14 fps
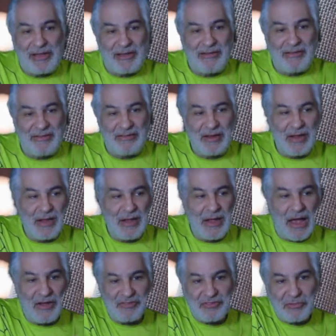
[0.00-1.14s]
least
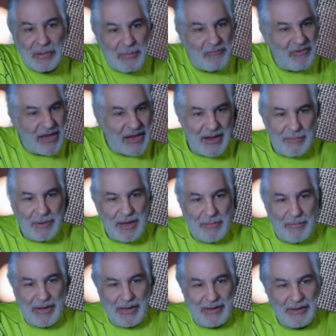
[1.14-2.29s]
a stream of income coming in.